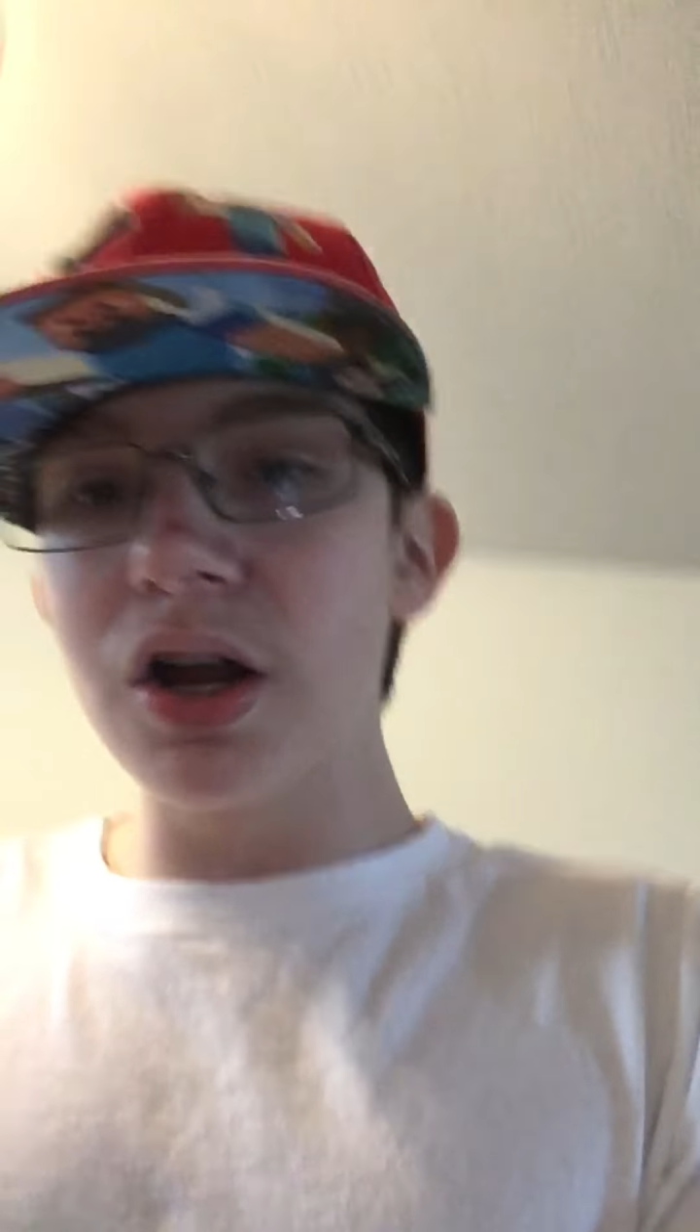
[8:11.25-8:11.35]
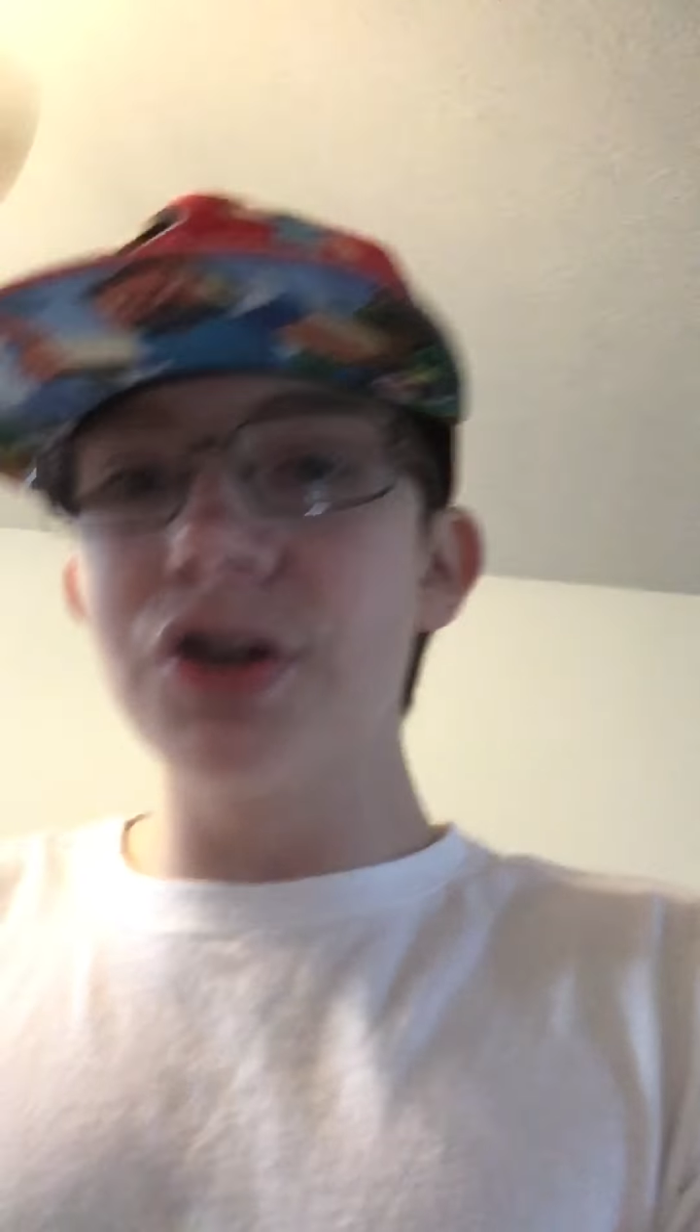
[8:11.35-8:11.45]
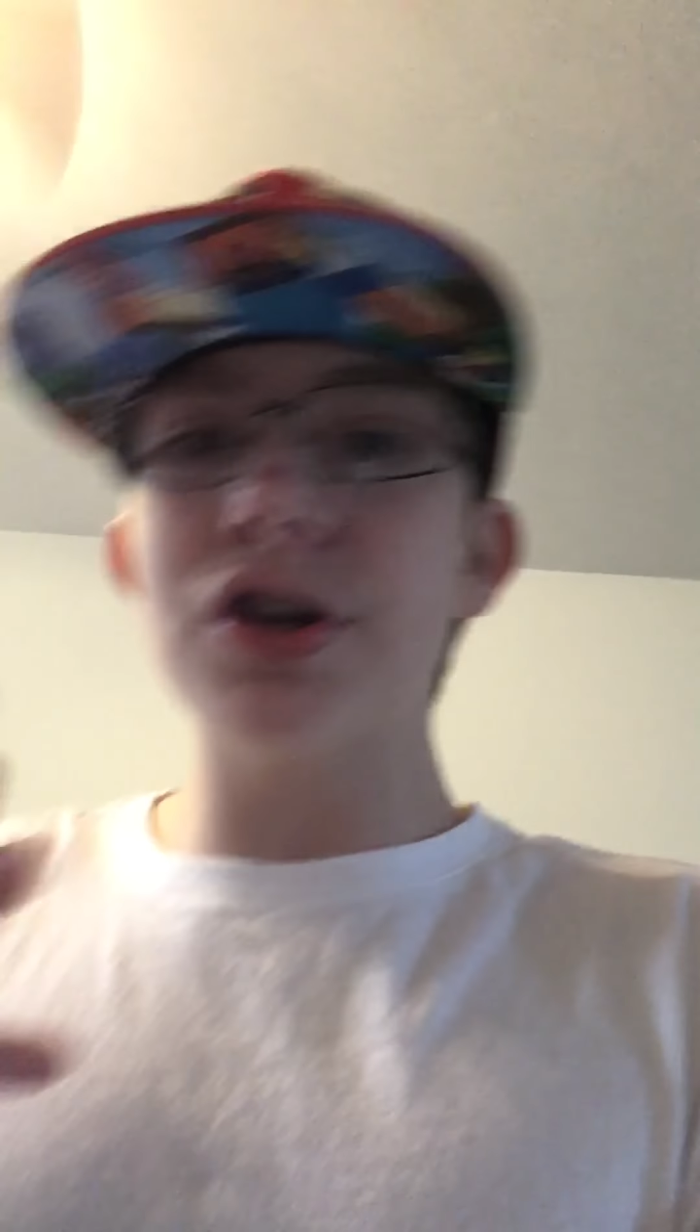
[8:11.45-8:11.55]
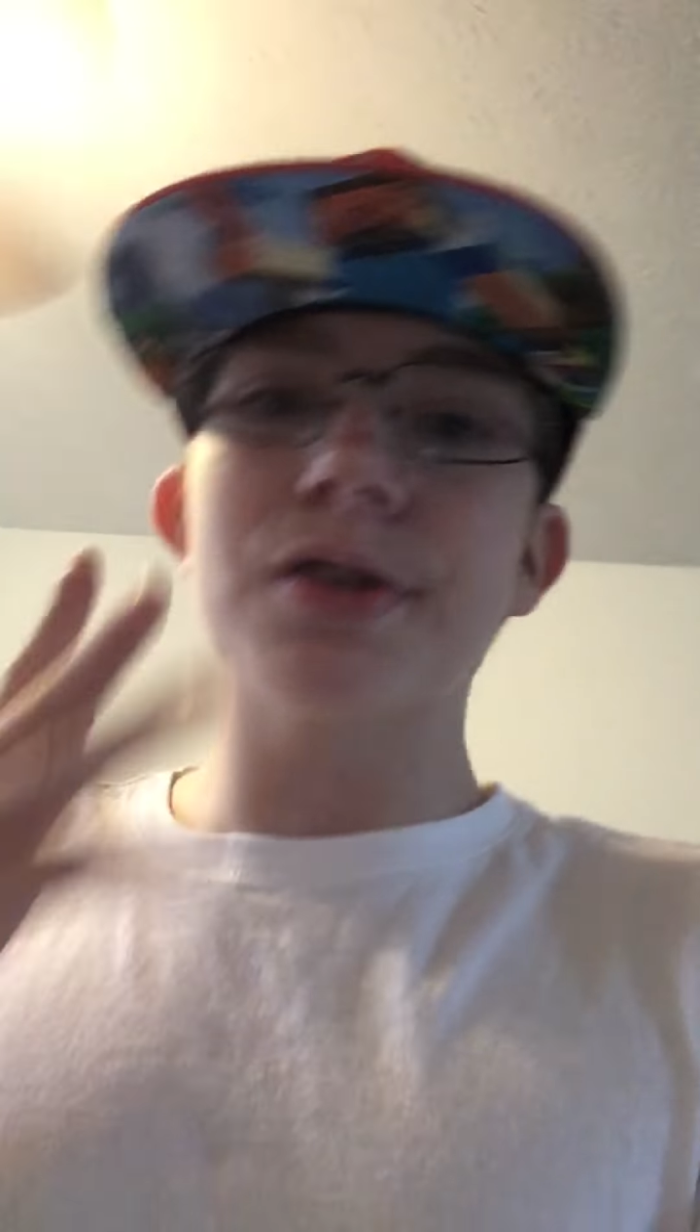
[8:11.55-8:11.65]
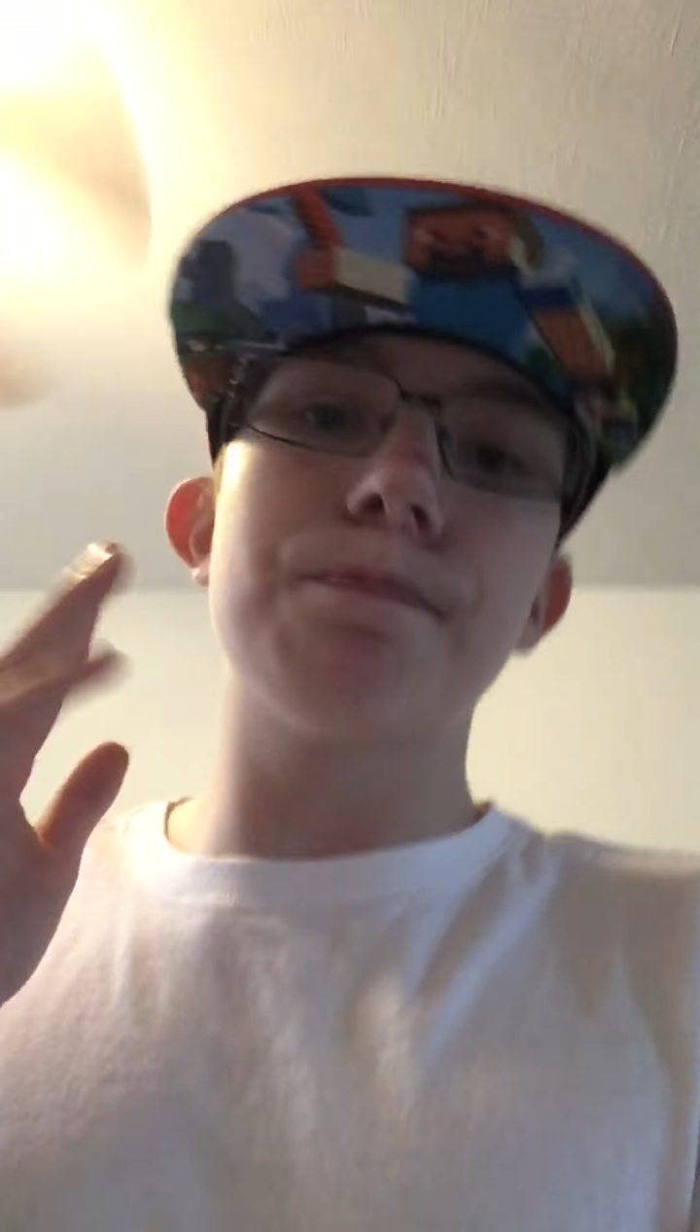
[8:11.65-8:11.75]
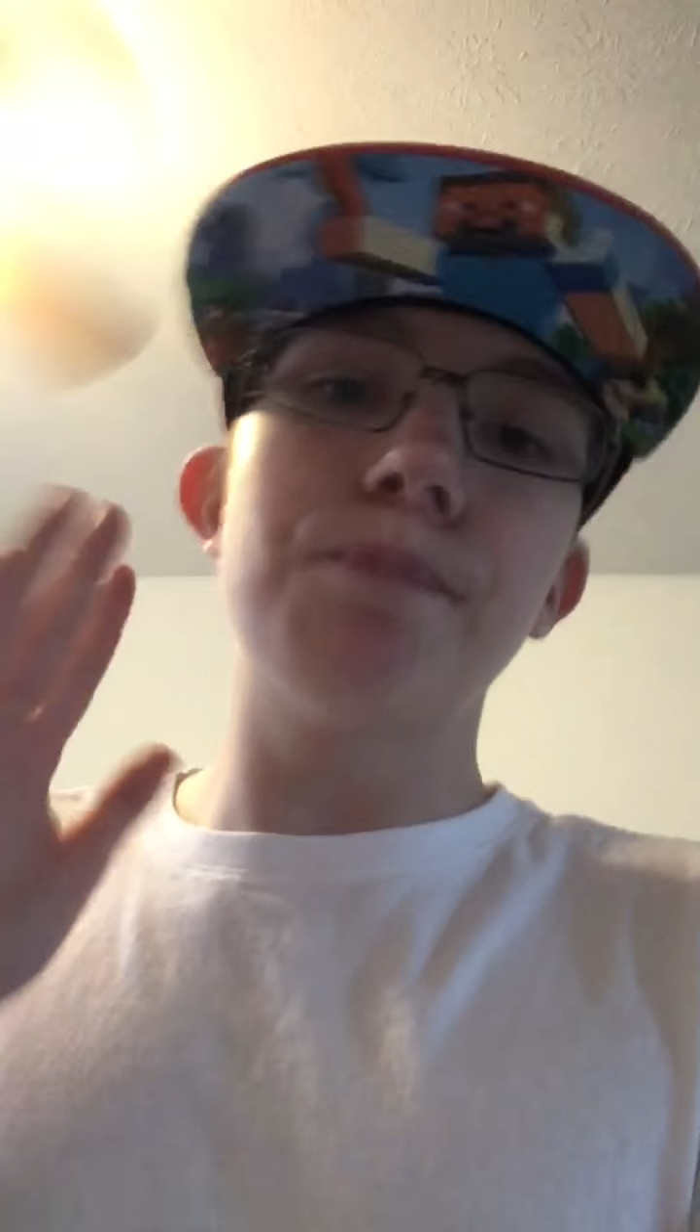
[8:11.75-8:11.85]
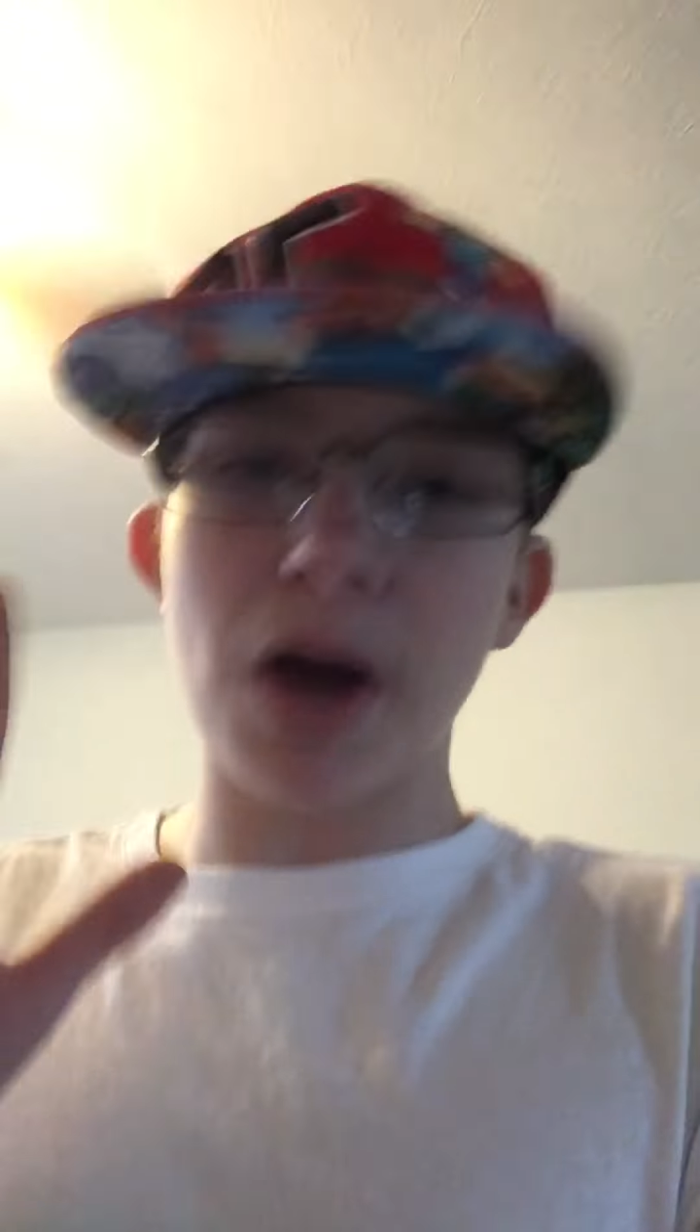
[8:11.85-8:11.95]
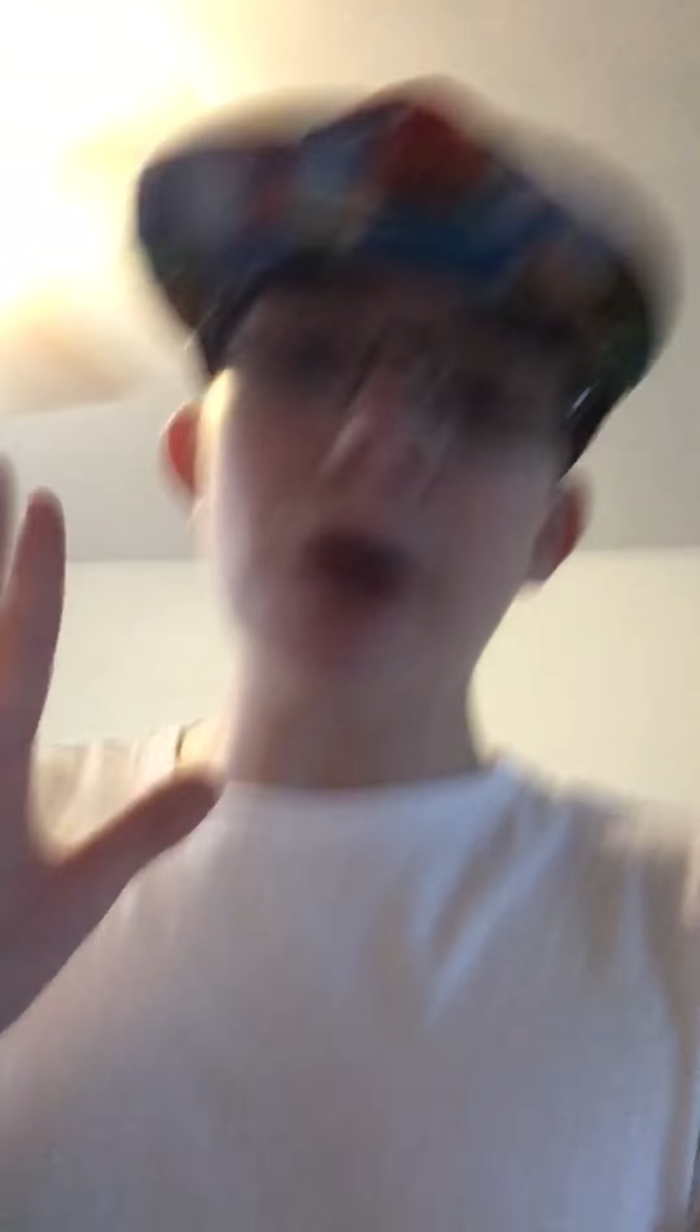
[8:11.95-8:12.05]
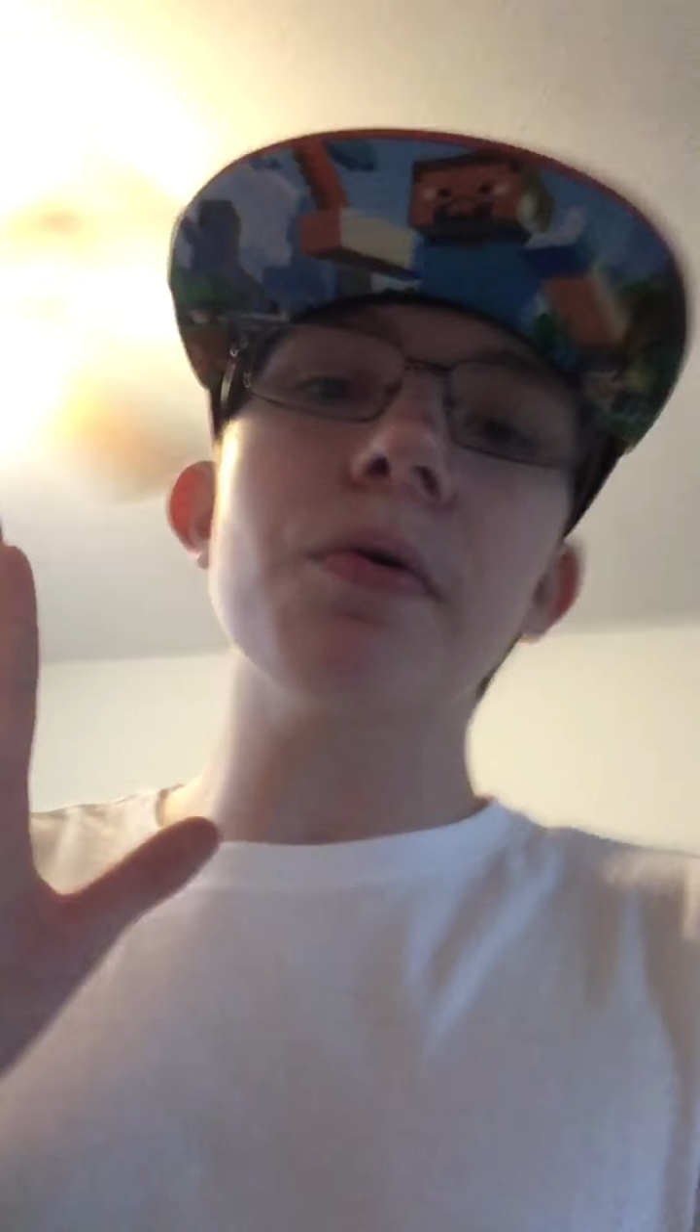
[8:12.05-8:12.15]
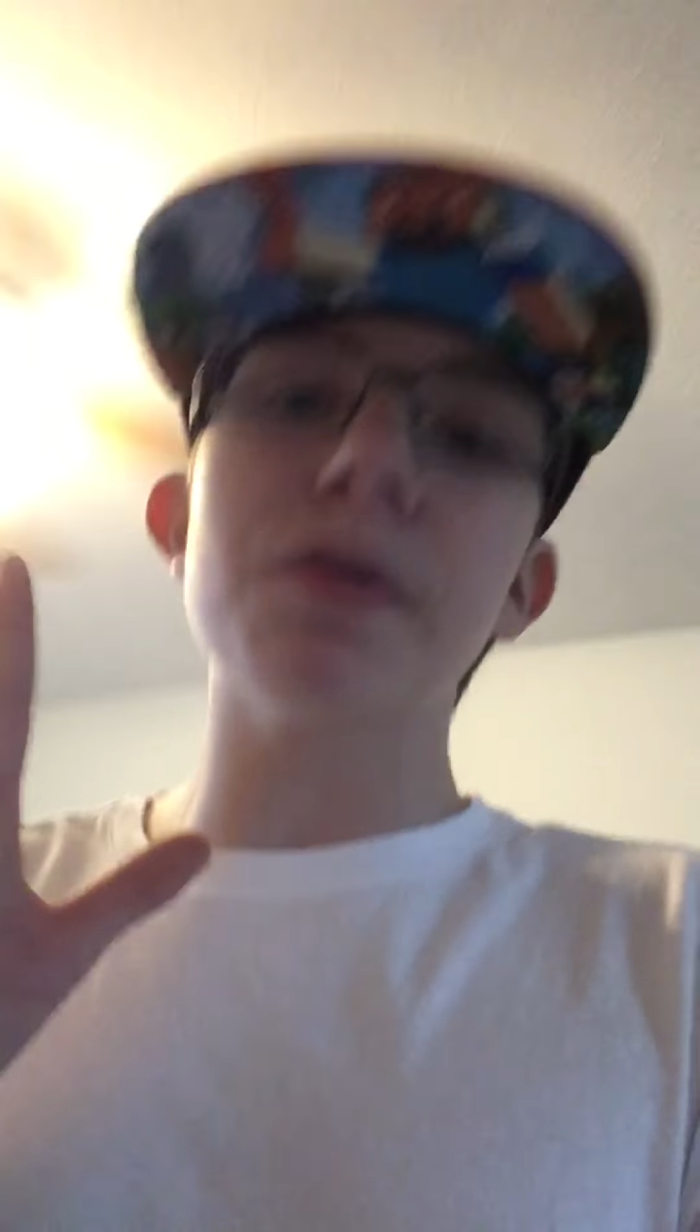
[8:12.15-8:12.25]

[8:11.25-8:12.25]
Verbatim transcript: just bear